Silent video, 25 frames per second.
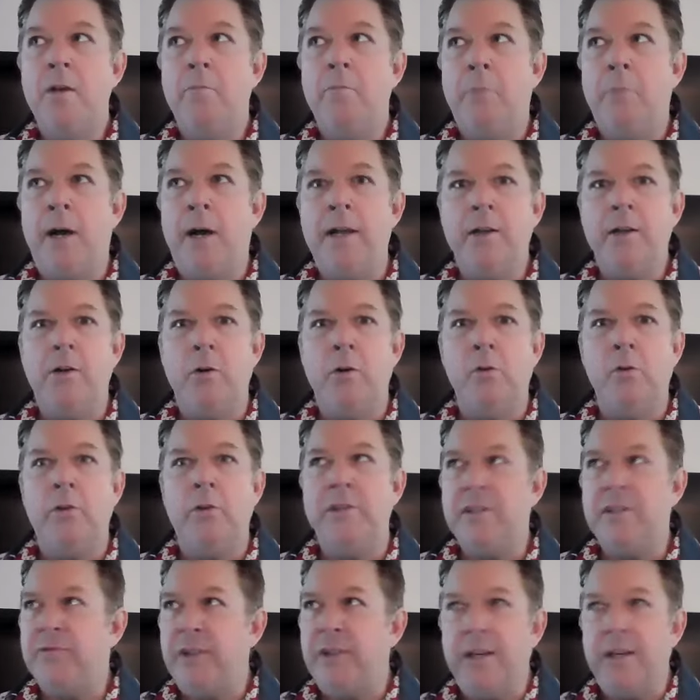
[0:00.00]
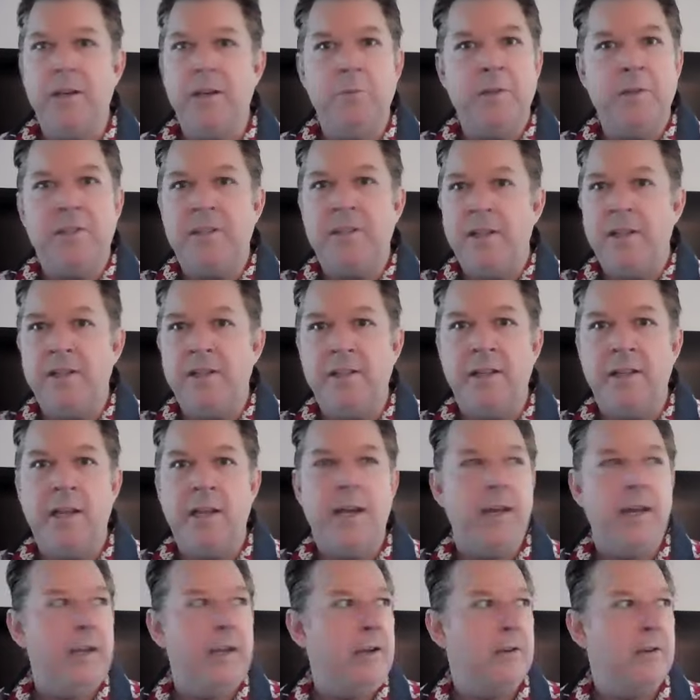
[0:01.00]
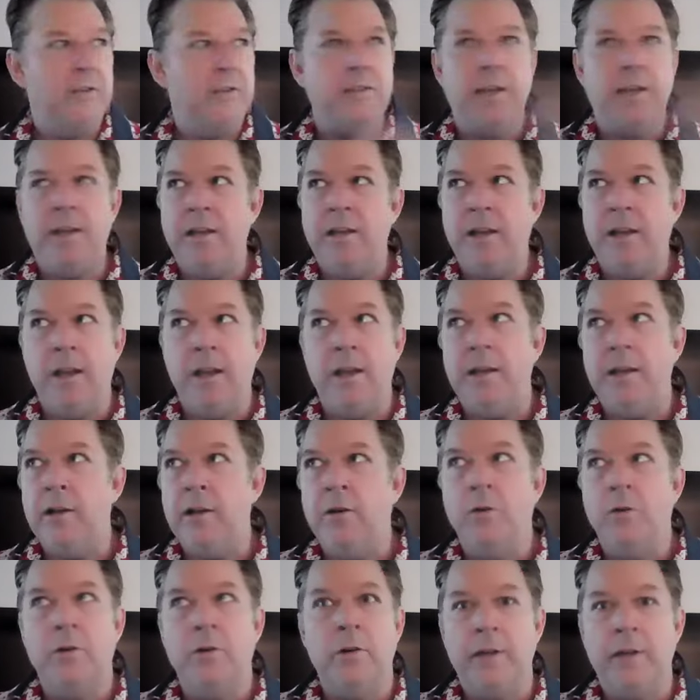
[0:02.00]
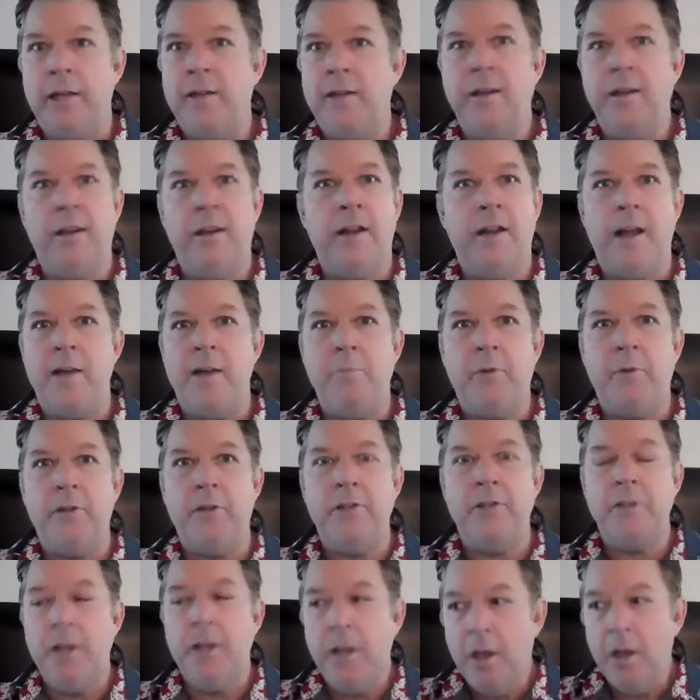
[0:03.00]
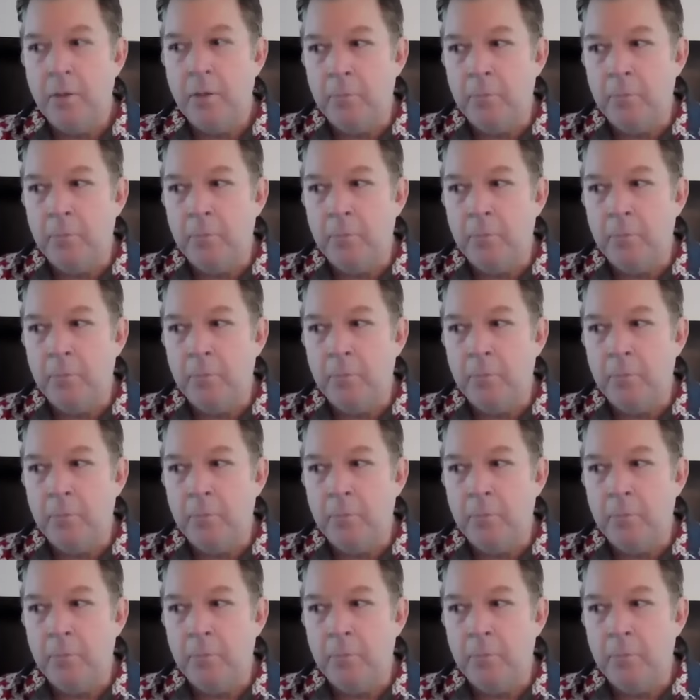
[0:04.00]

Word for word: my goal is if I come to Cincinnati or San Diego or Indianapolis,